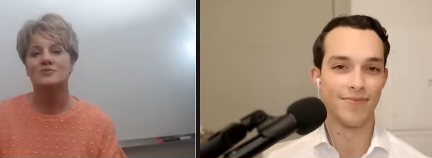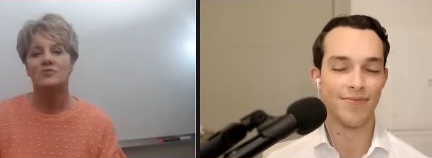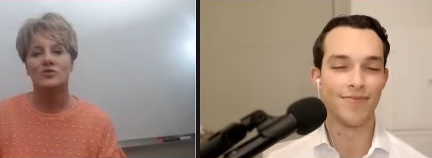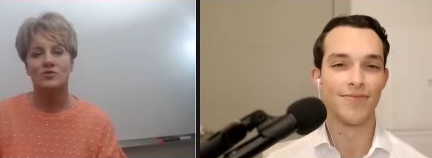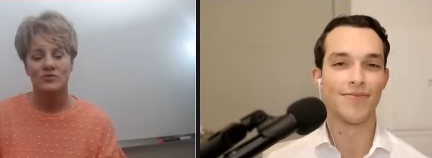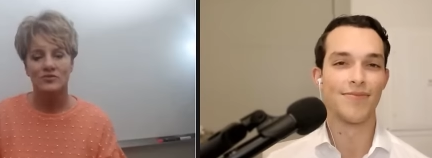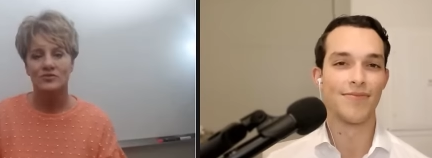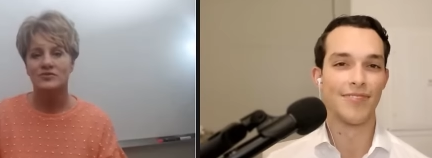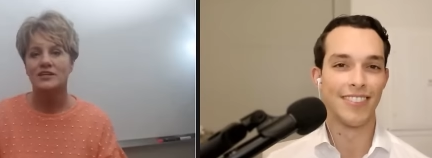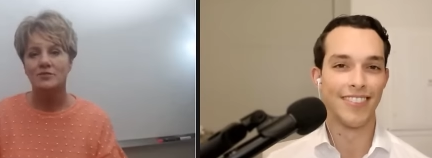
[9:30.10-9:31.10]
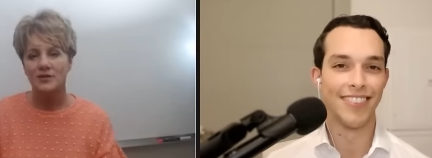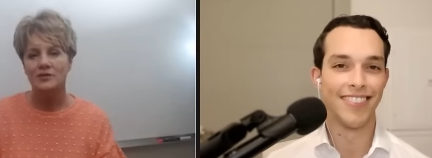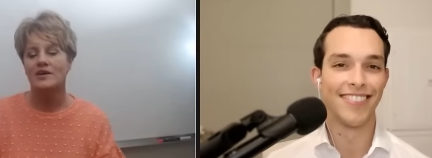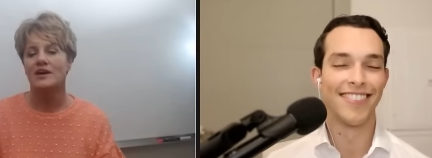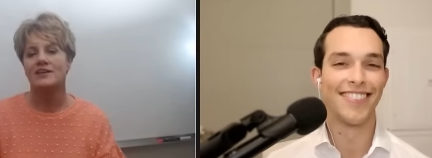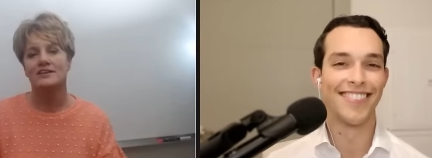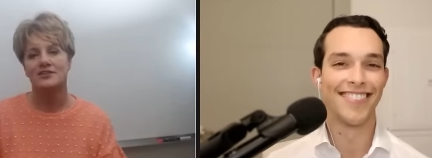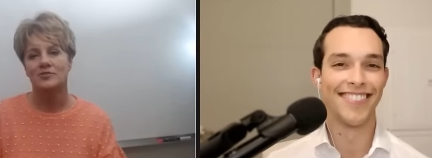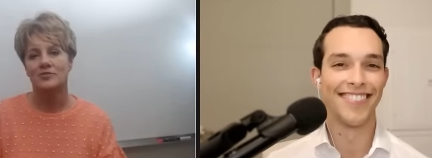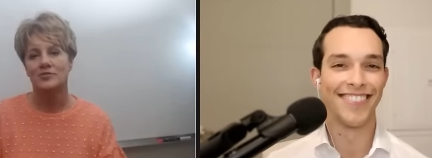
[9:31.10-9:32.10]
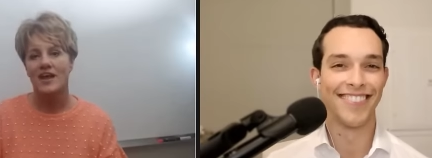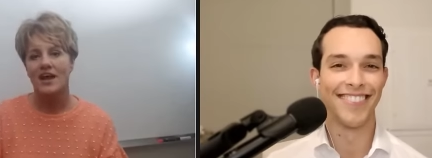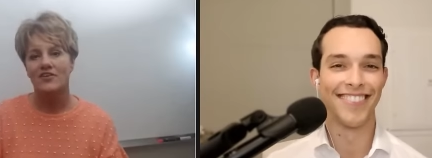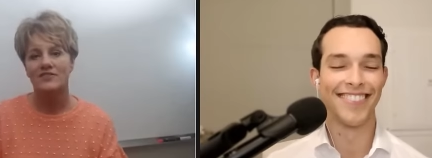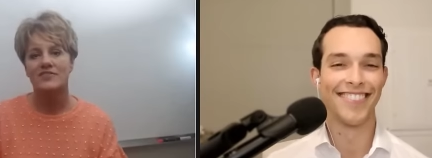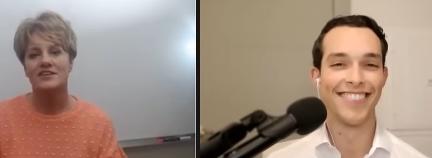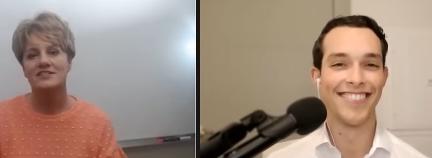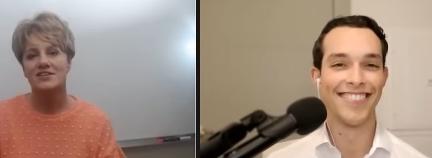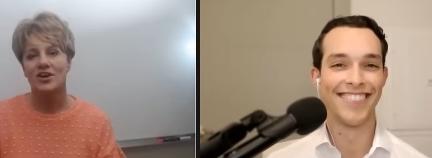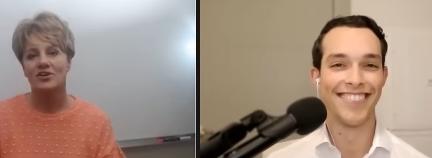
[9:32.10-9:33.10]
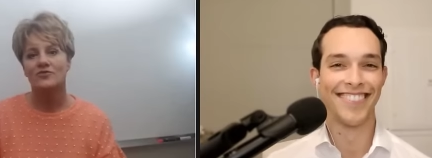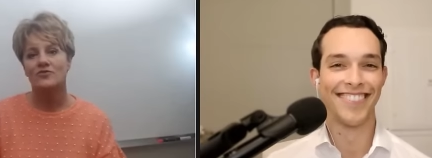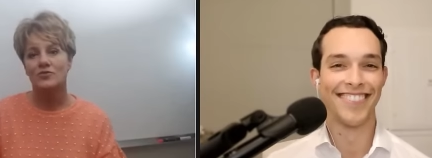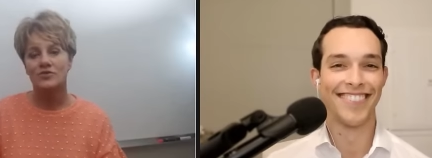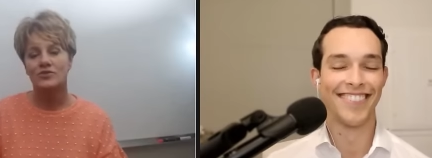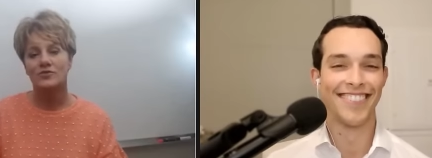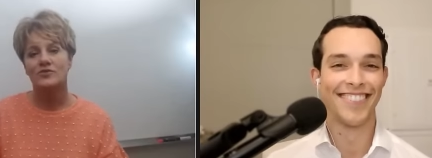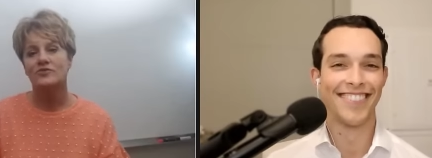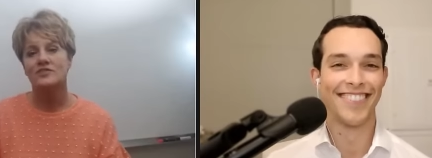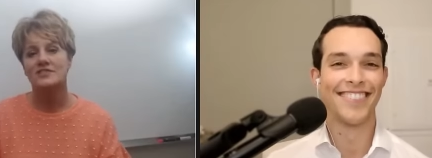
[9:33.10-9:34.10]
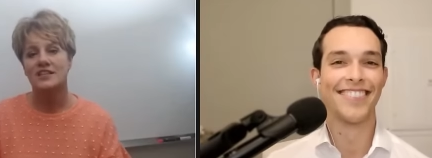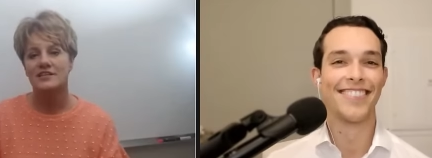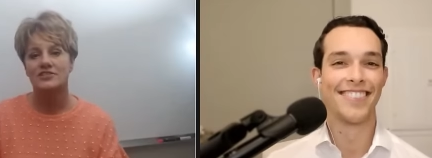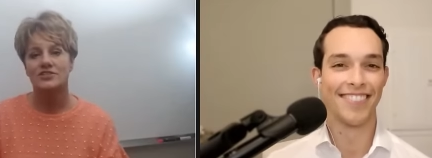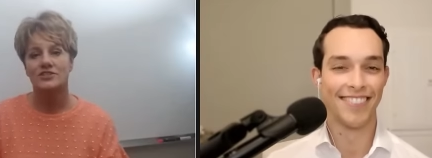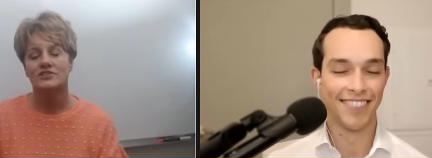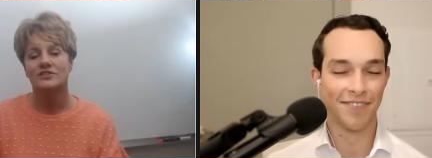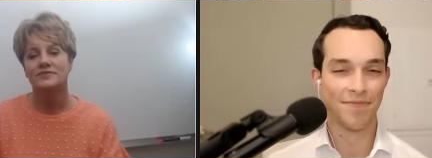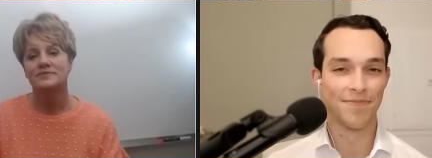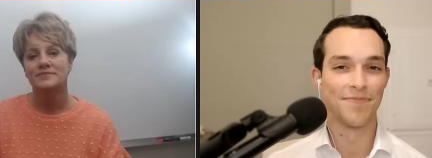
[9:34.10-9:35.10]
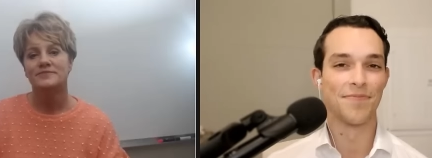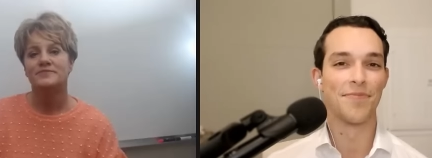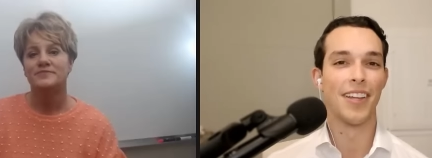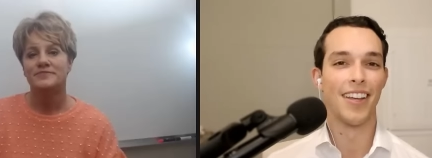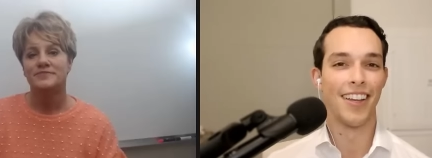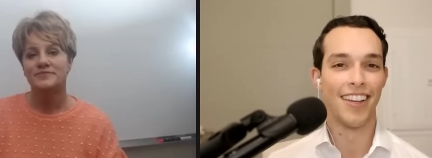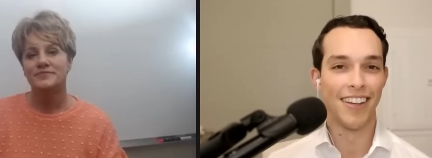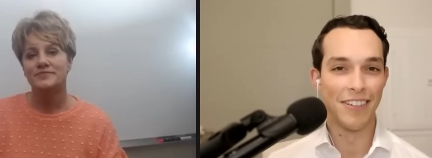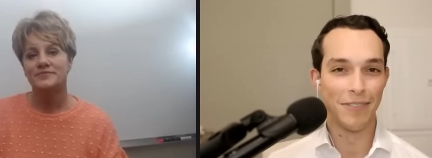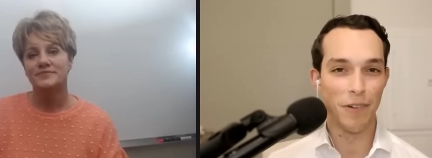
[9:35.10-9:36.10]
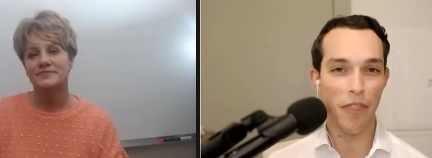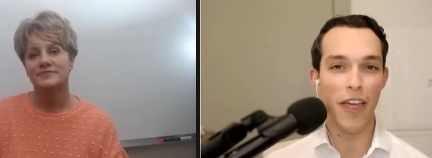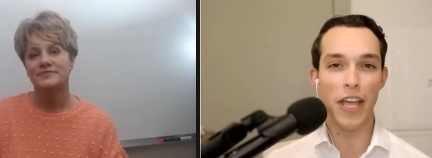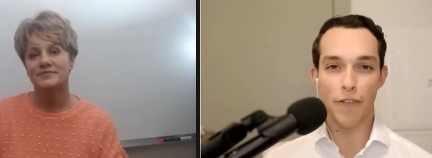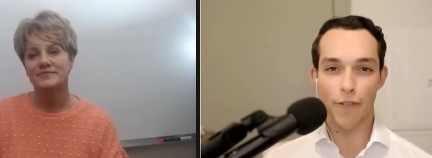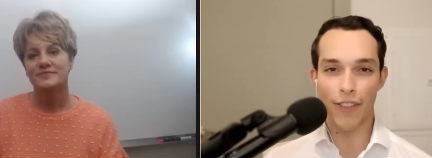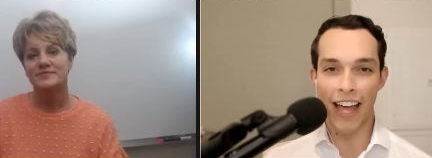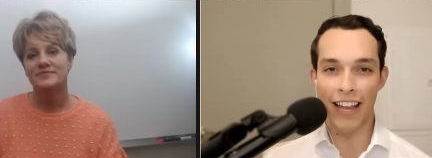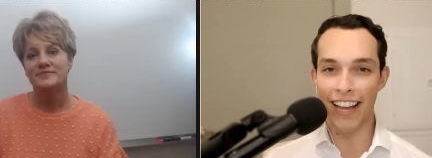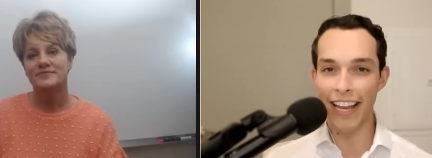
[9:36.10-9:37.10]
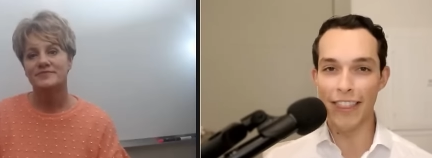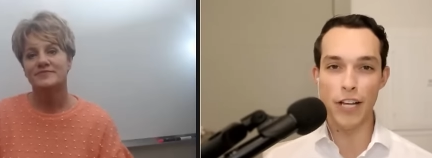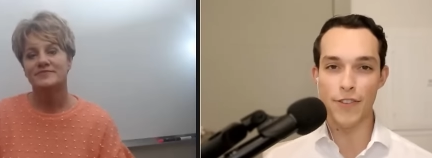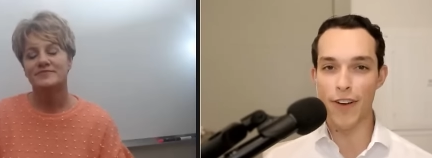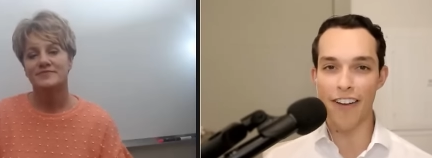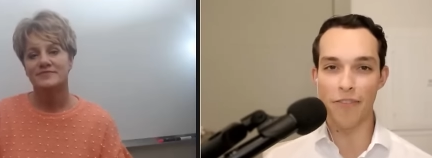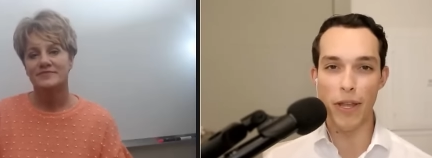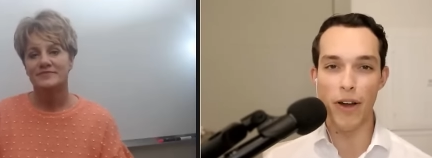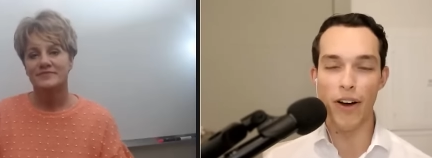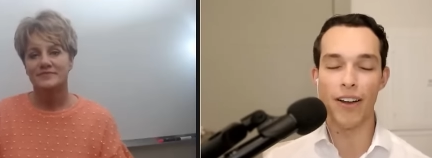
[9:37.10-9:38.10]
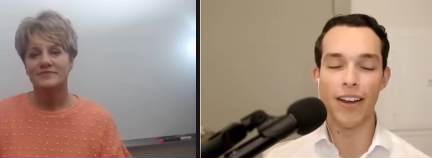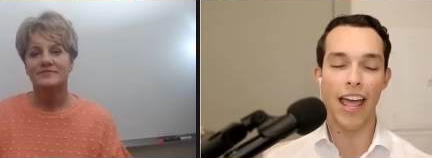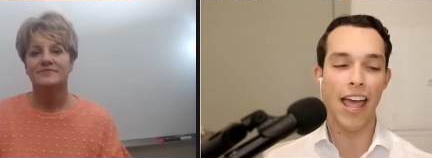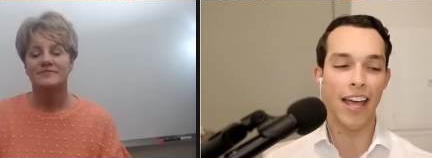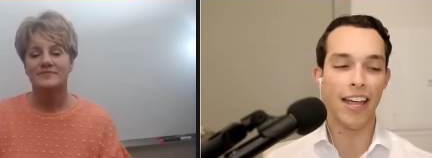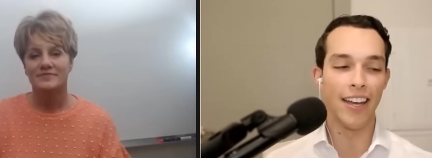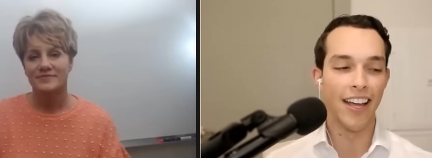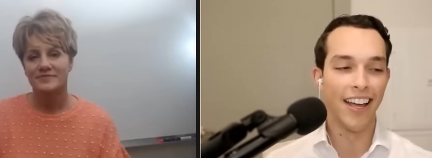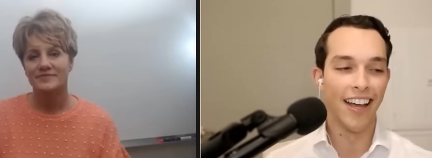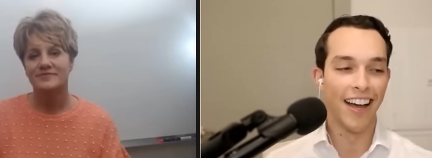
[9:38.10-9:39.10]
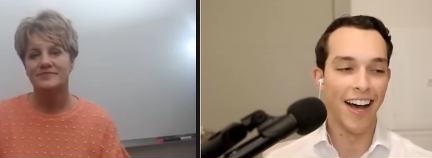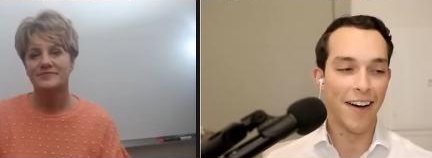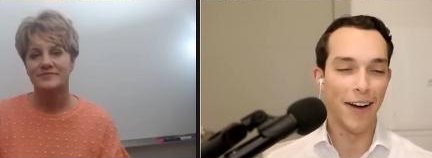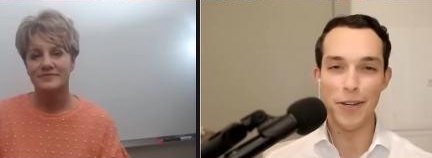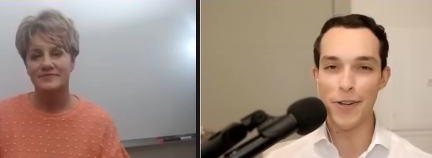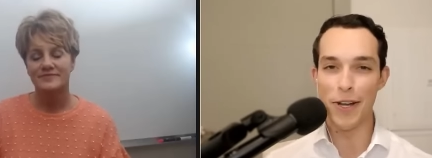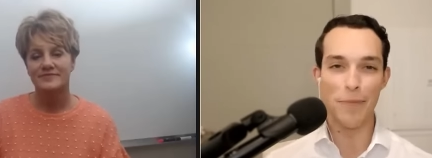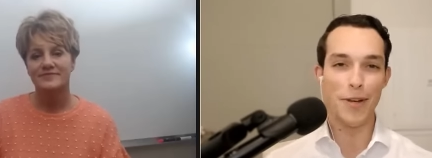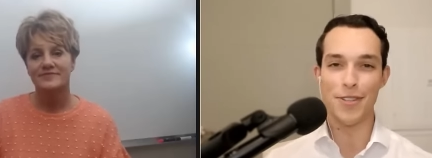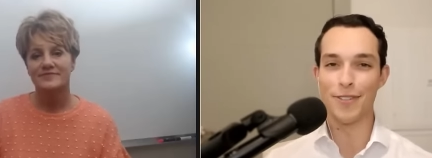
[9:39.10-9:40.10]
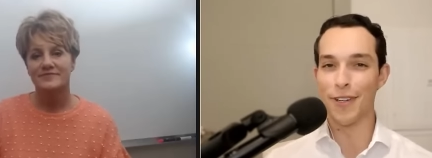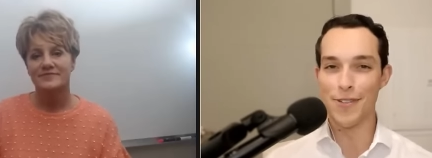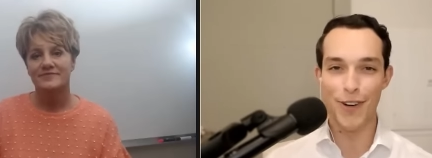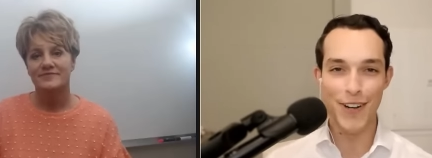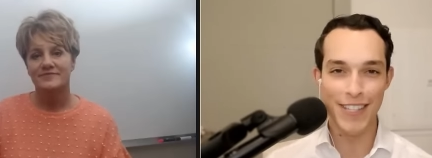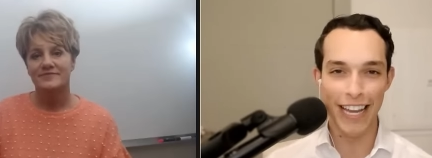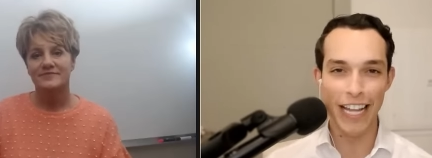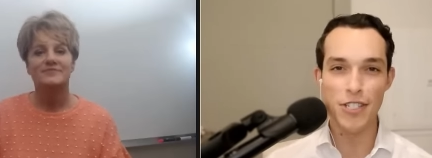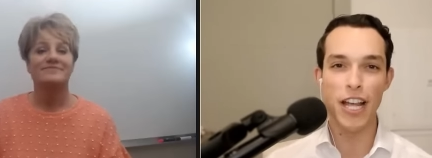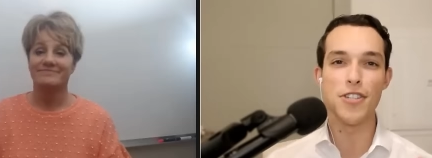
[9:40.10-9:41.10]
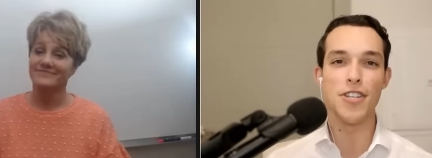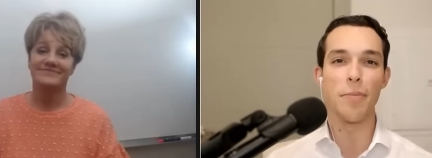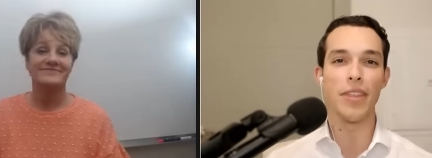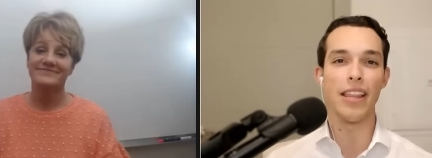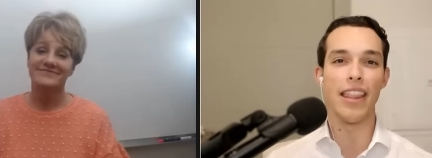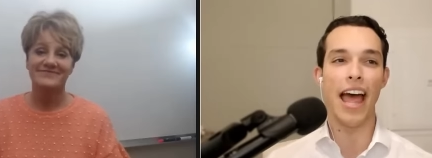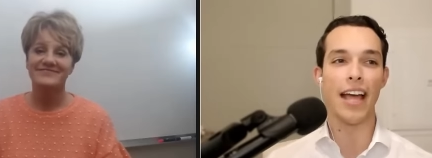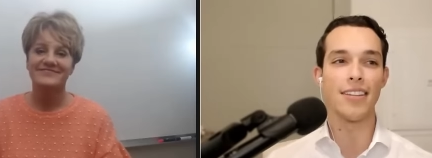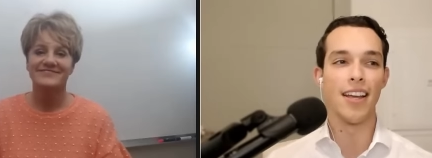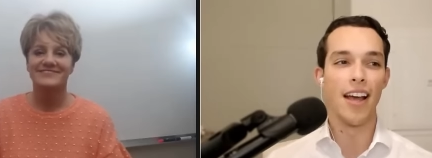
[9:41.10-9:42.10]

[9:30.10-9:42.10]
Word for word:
Speaker 1: it's beautiful. Tell me about it a little bit. How have things gone for you over this last year?
Speaker 2: Well, thank you for that. And again, thanks for having me on. And uh, I knew you were going to mention the Rolls Royce thing. It's it's something that